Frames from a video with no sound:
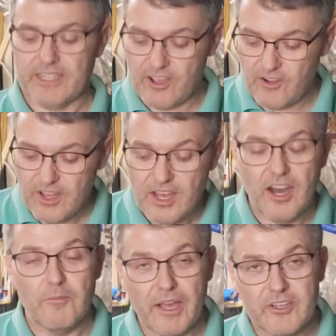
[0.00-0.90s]
Now,
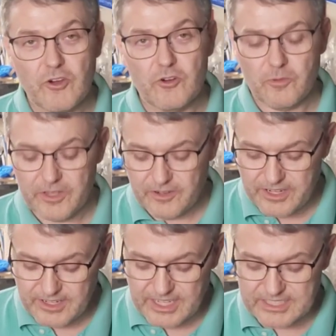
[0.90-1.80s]
on my coder wheel
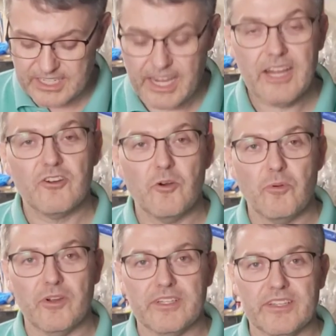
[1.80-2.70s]
here, it has an arrow
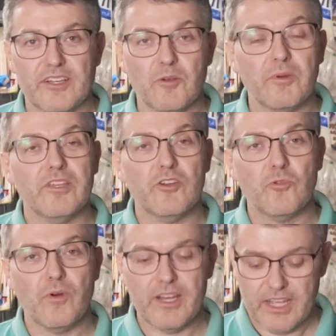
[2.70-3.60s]
pointing there, but you know
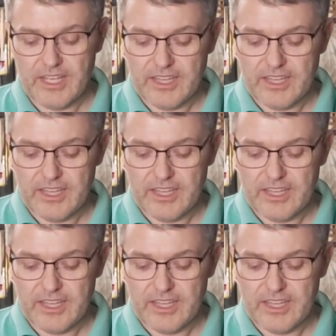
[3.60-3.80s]
what?